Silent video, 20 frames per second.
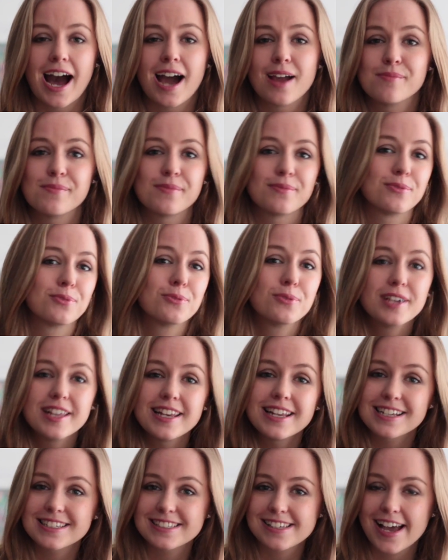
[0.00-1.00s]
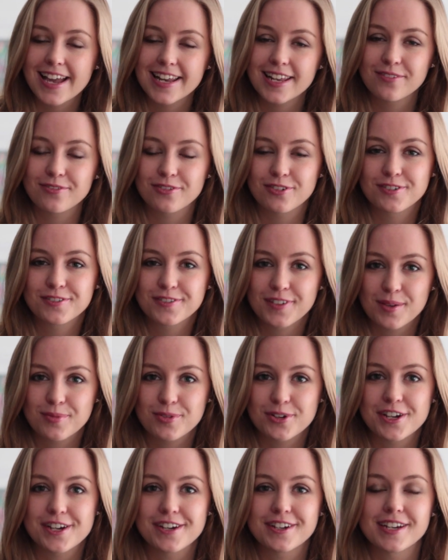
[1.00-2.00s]
I'm really excited for
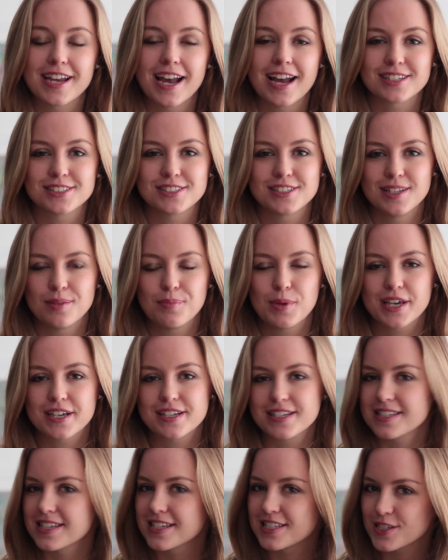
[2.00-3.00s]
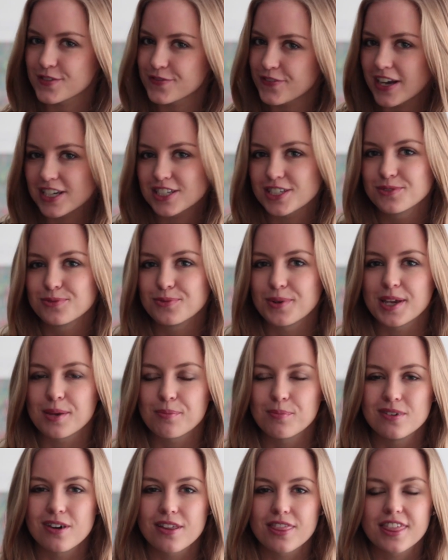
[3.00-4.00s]
February actually because it's Fashion
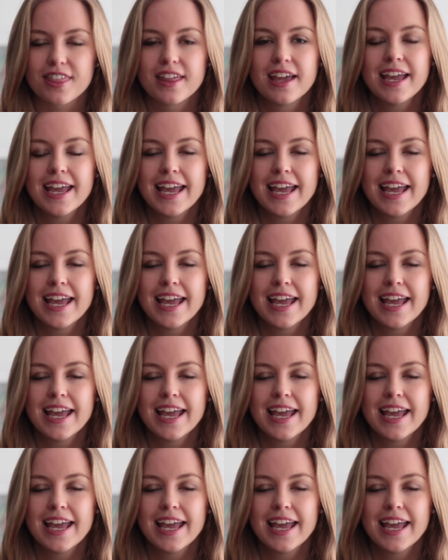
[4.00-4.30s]
Week month